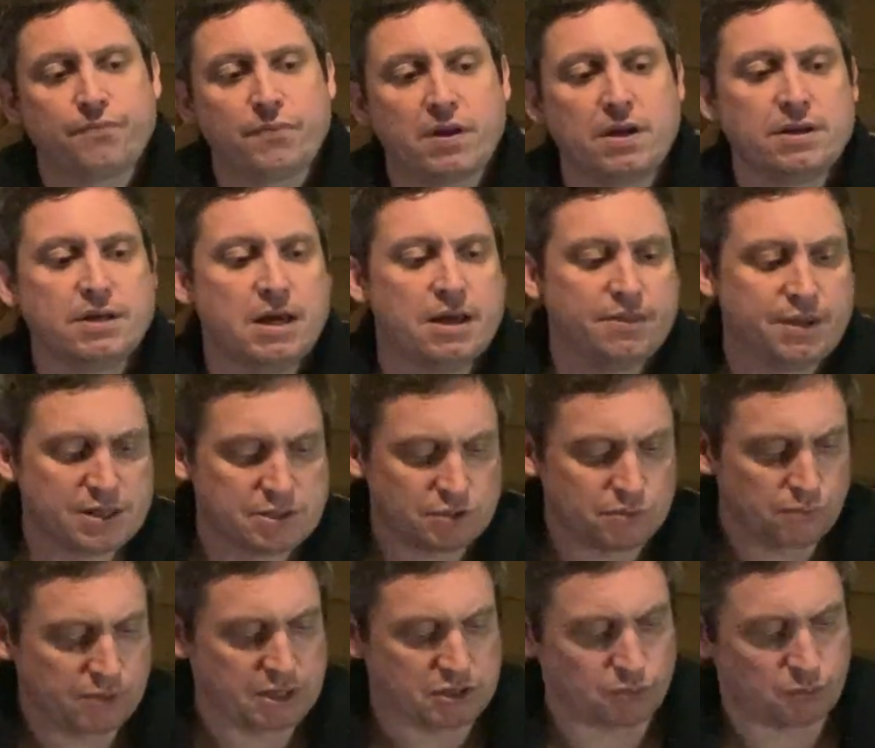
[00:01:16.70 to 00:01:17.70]
yeah,
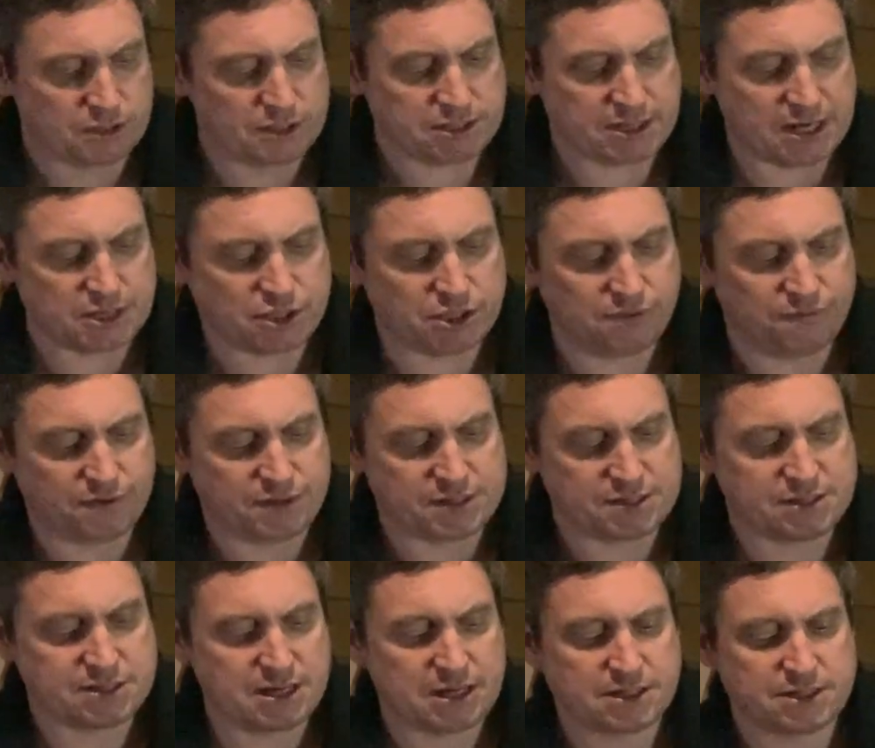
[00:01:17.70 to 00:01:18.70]
this one is actually for the
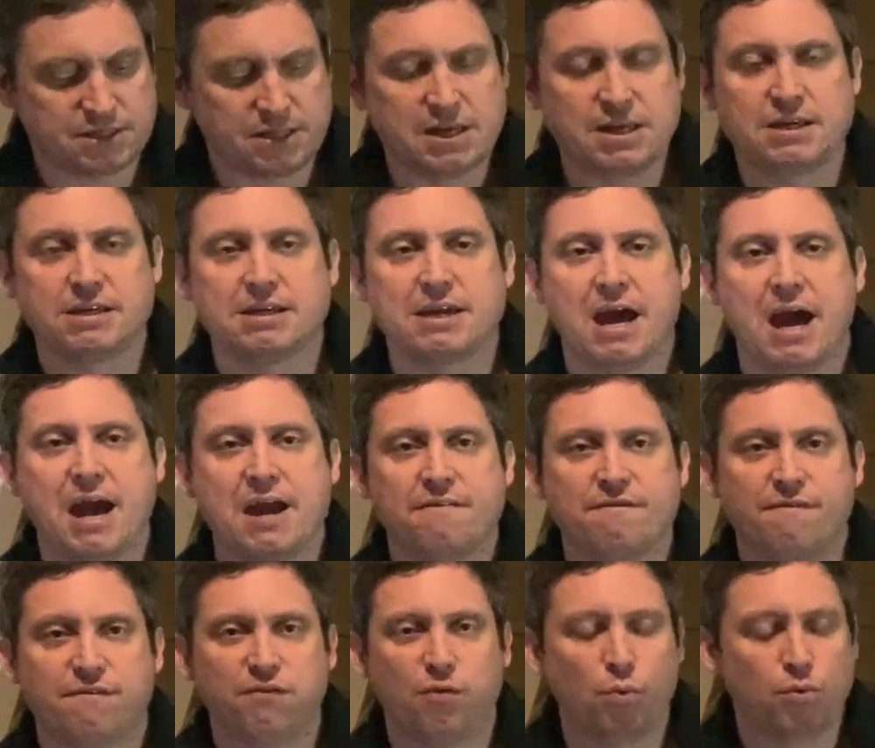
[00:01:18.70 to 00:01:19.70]
16K
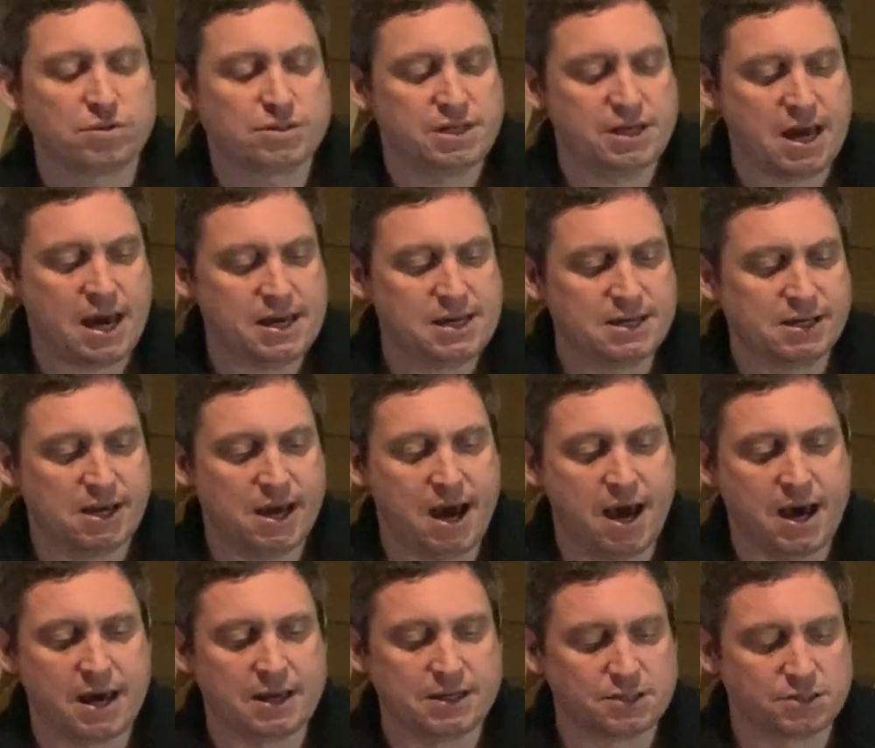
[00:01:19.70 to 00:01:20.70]
and
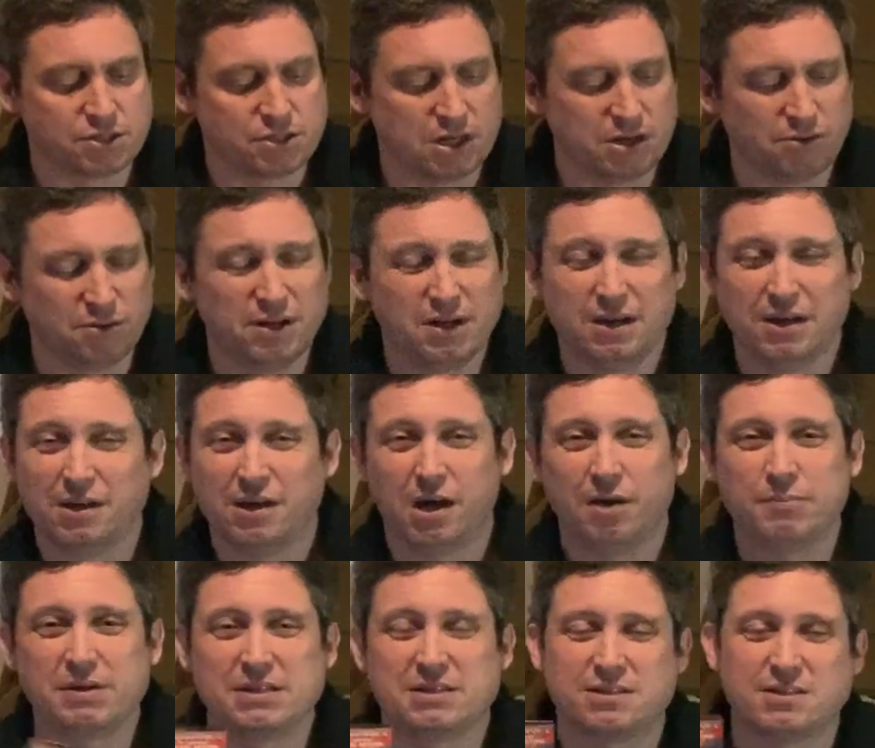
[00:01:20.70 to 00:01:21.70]
48K. So
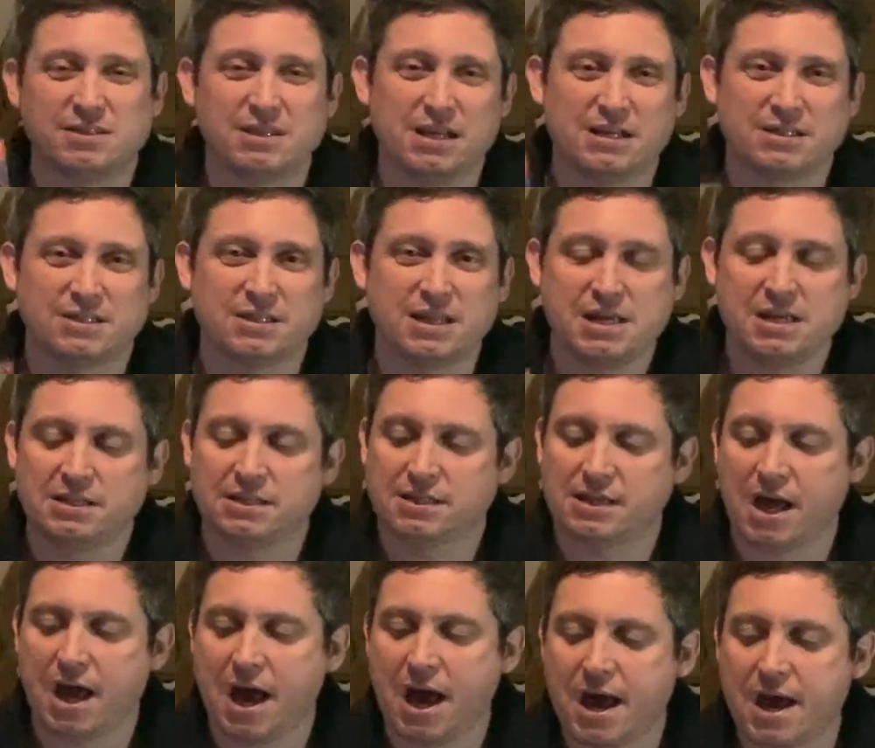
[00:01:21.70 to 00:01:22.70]
I mean,
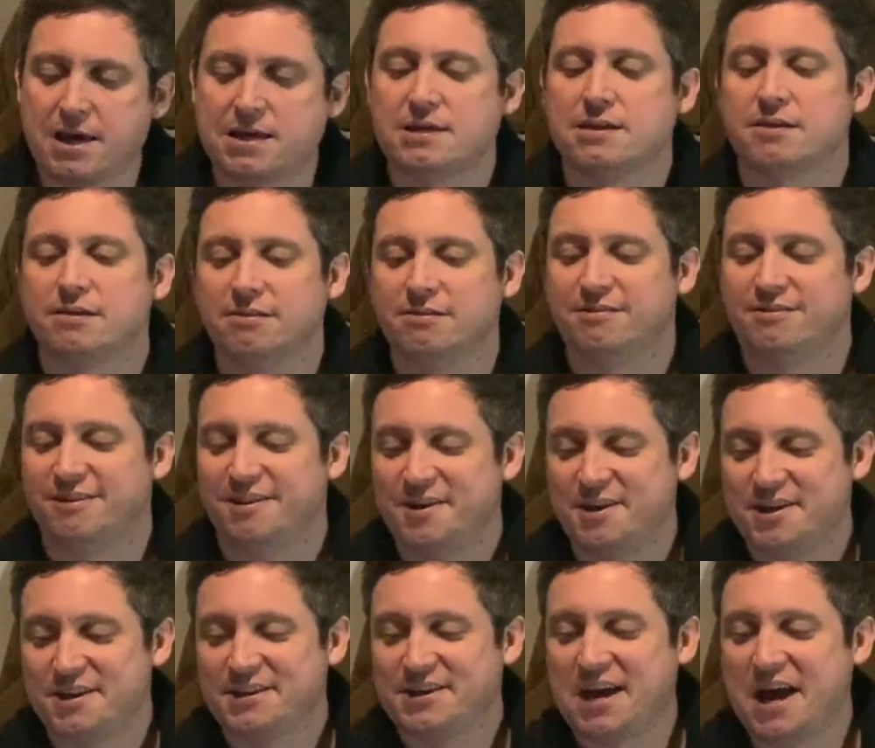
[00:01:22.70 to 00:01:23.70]
16K
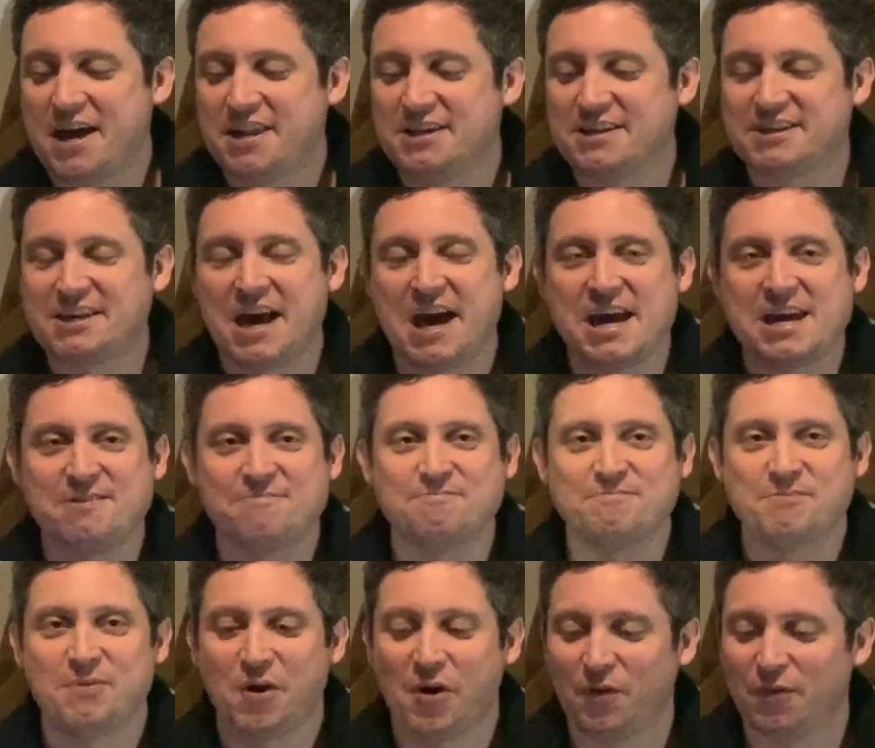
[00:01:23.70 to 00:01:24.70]
getting a
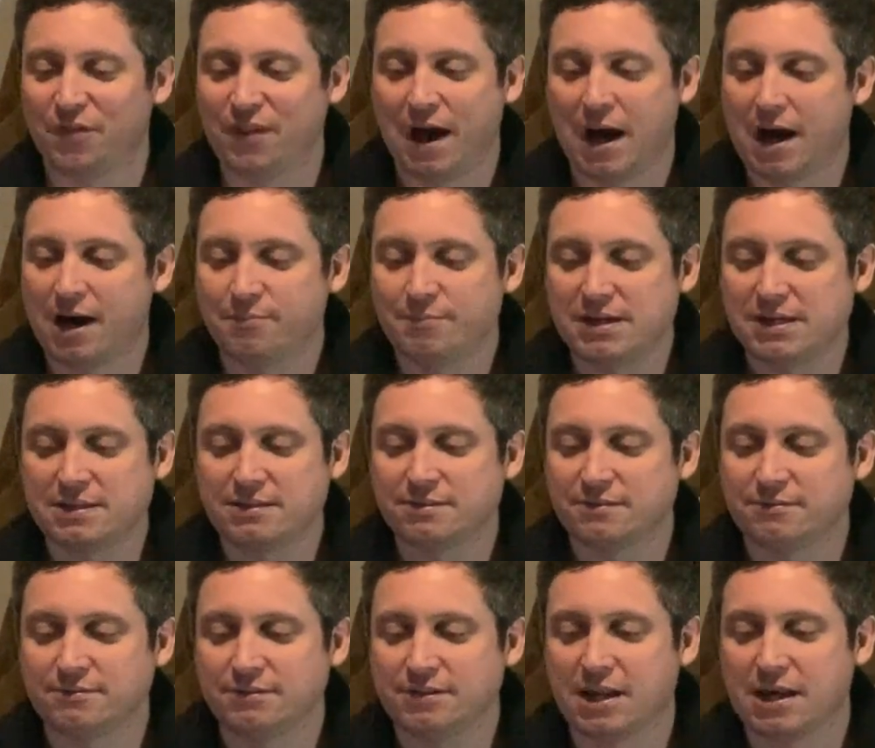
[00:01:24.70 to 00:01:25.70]
game on that, I mean,
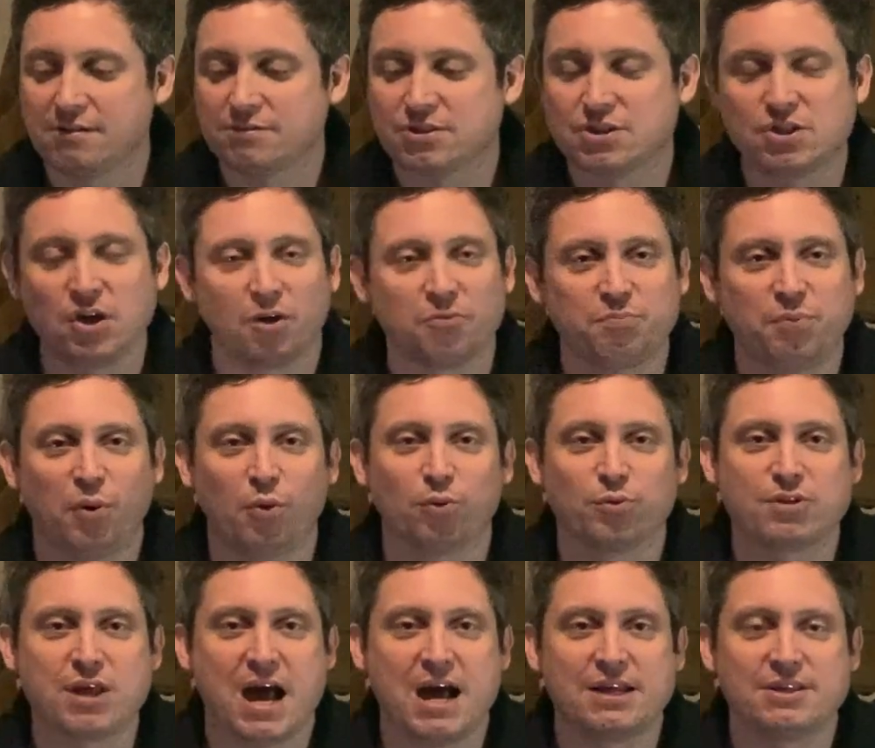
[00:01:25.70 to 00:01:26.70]
you know, sod Paul
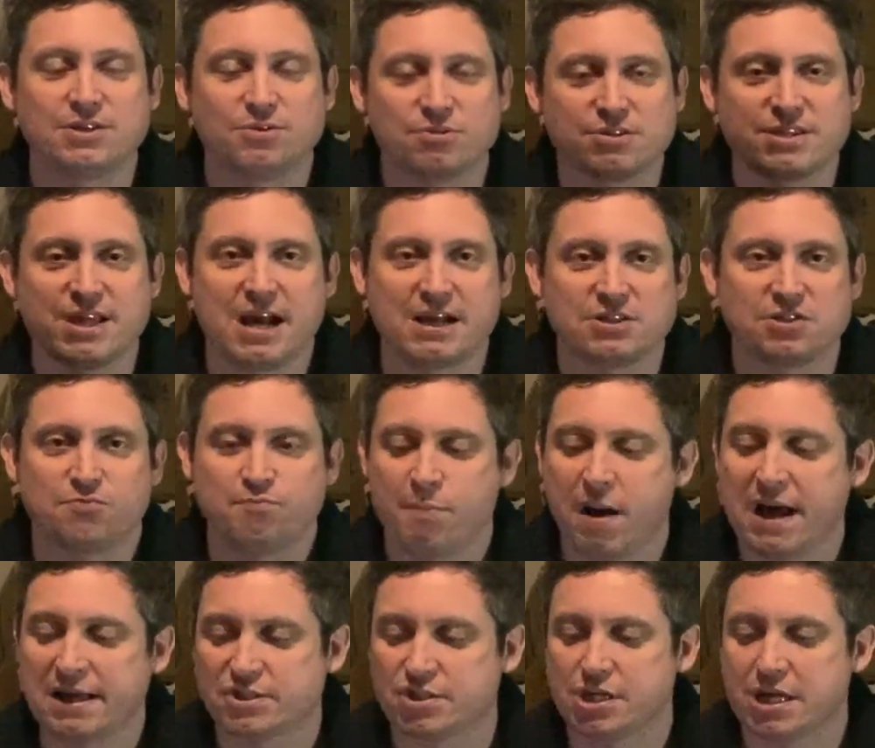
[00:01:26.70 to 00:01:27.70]
Daniels, that's
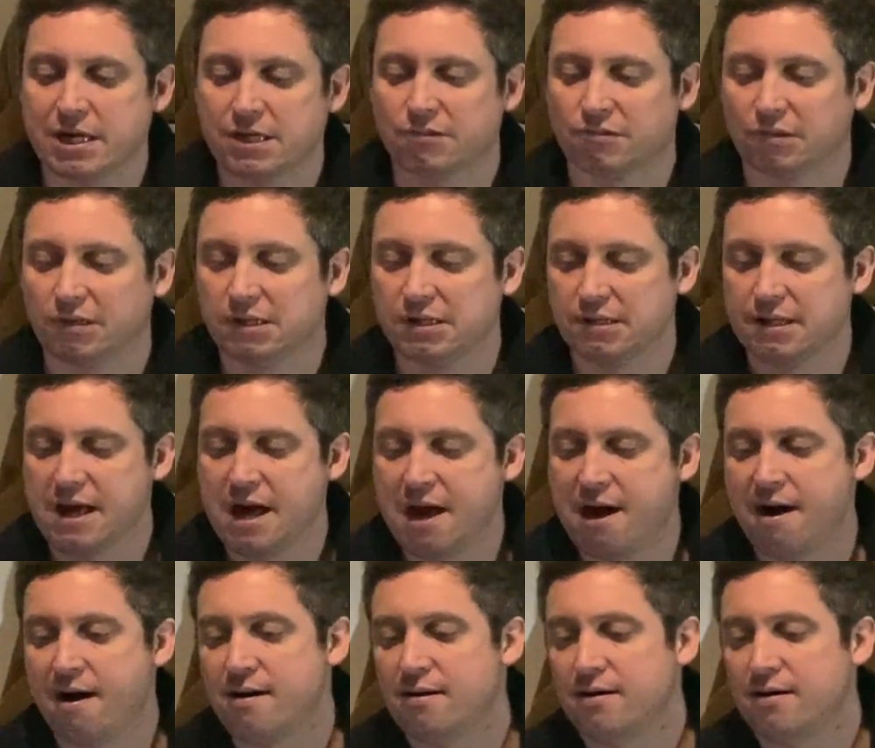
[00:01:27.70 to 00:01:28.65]
magic right there.